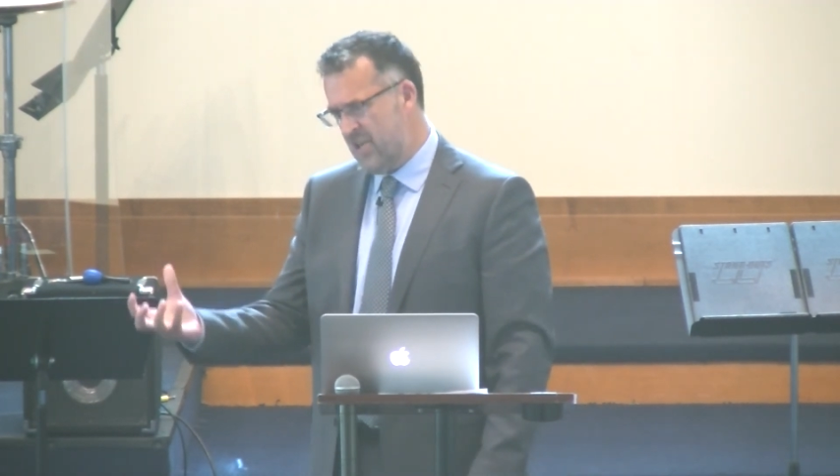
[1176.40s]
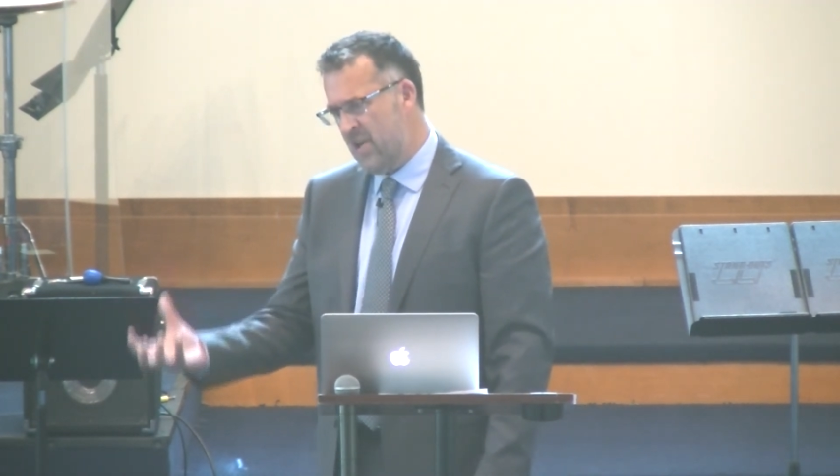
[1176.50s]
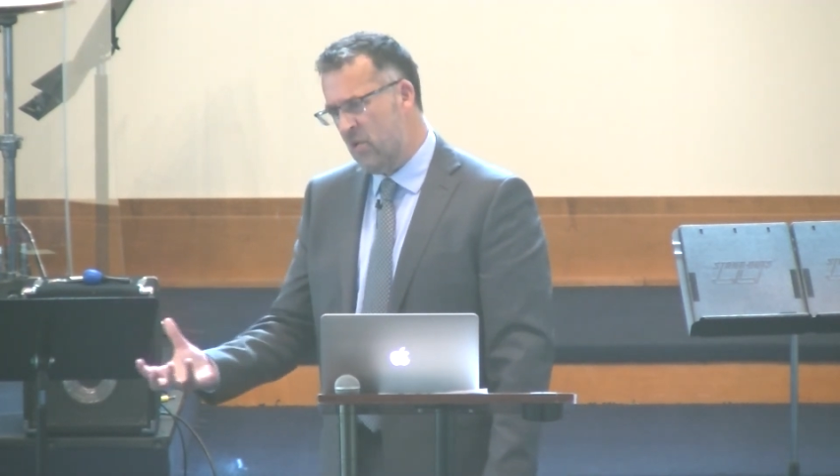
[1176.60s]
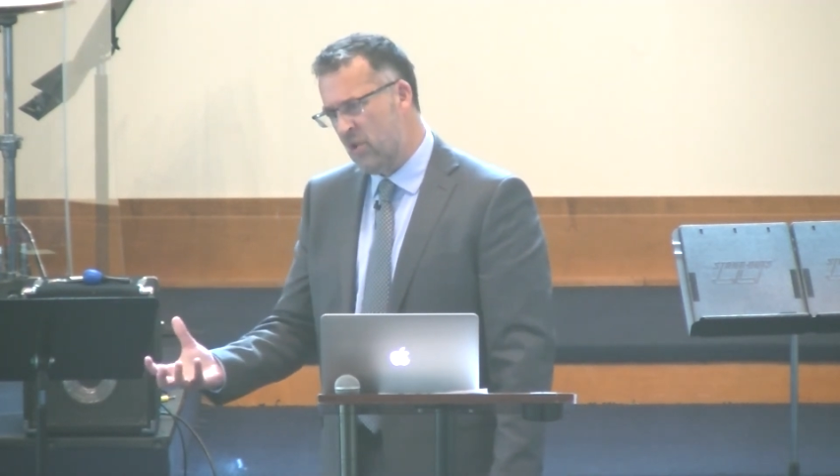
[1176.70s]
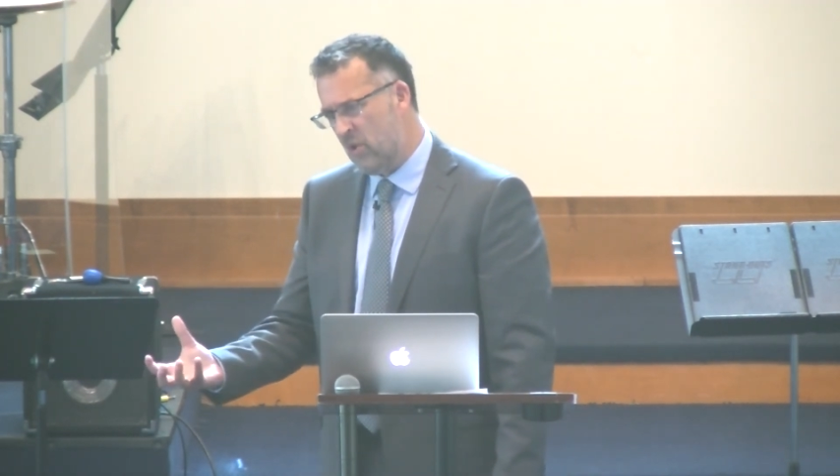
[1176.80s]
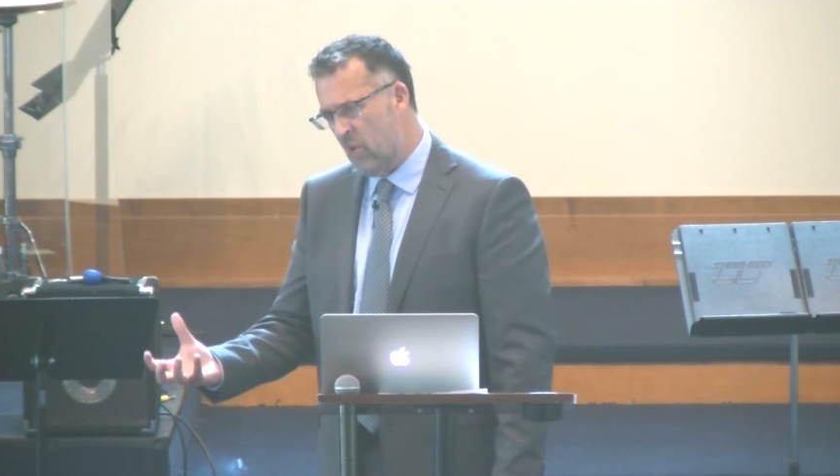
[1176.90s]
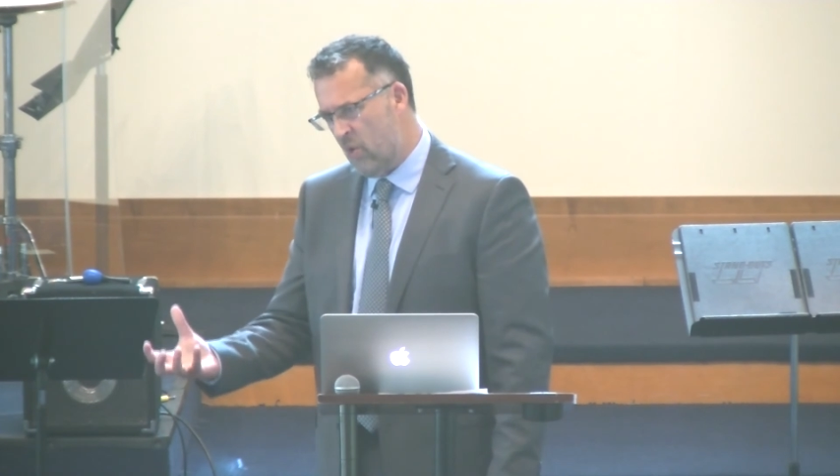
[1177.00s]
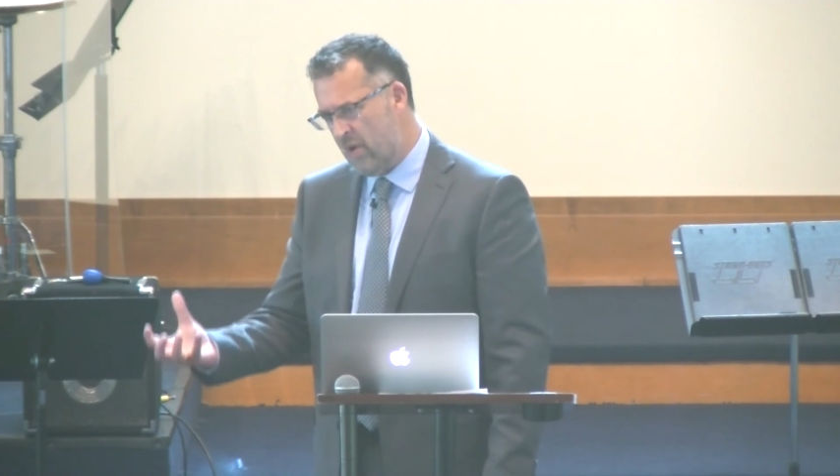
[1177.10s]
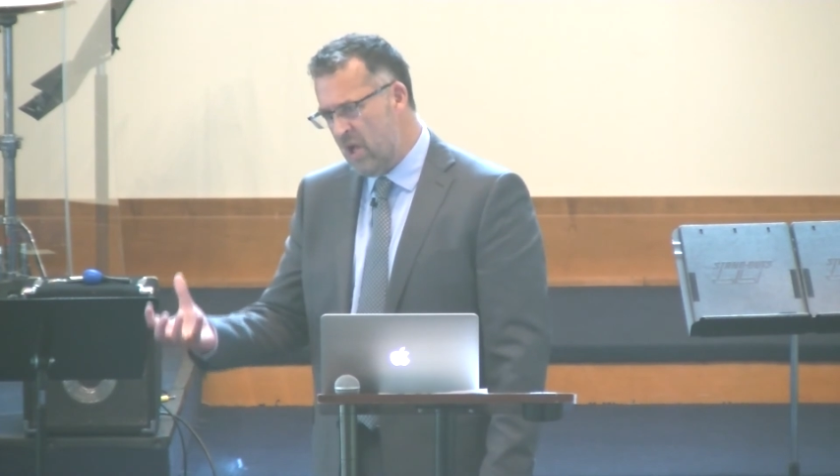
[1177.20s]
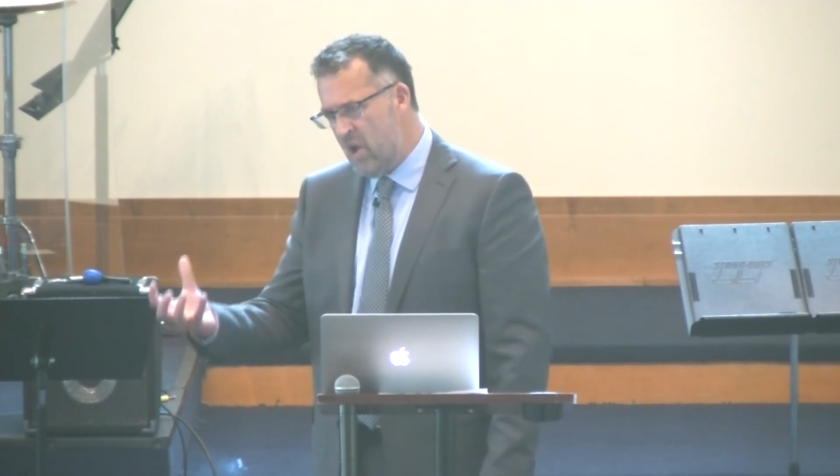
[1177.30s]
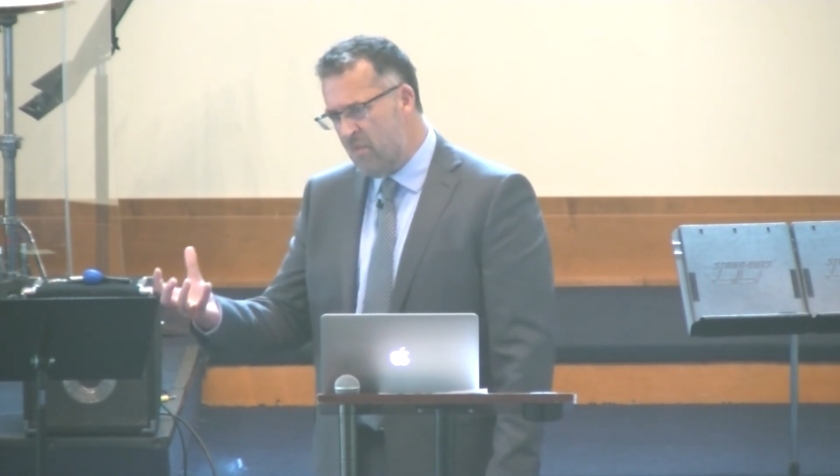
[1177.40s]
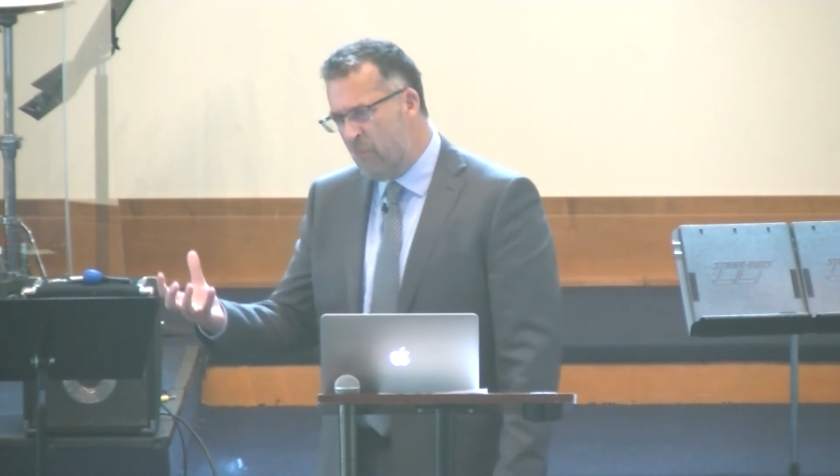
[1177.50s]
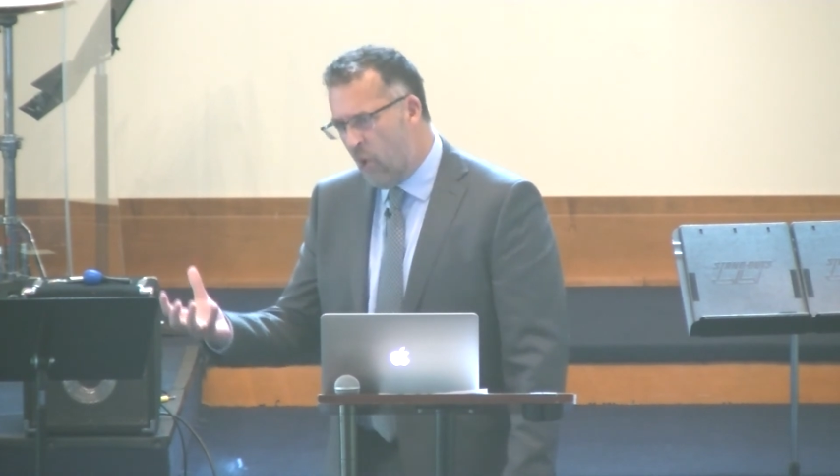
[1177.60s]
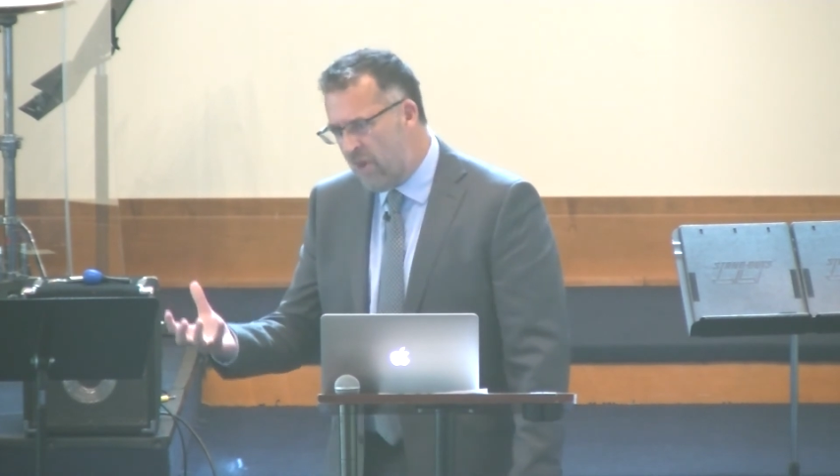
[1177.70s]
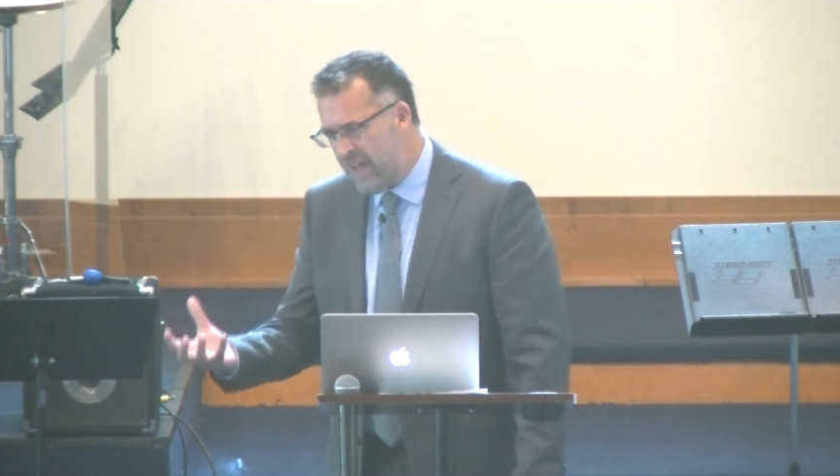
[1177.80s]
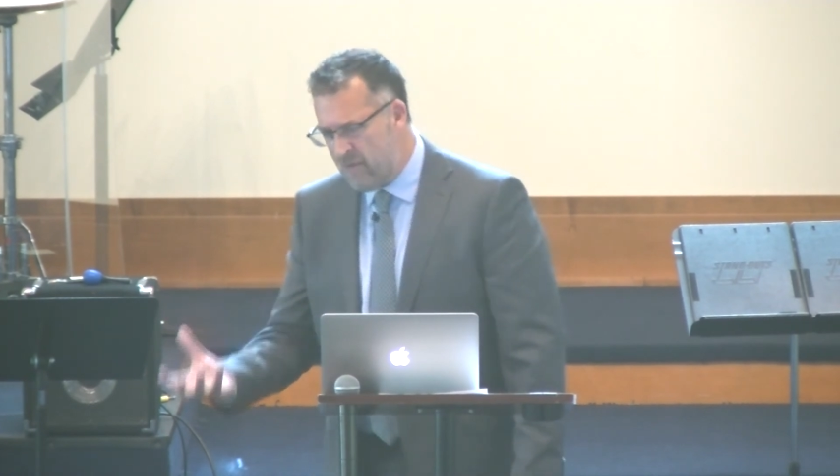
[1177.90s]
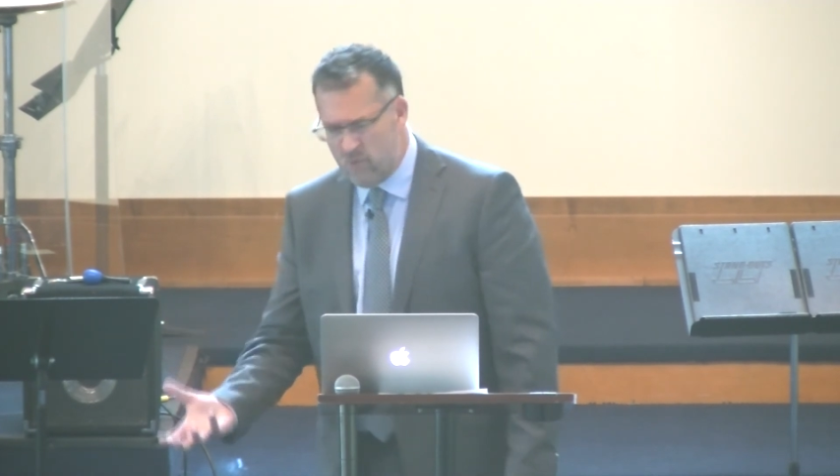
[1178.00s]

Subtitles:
the Lord, more than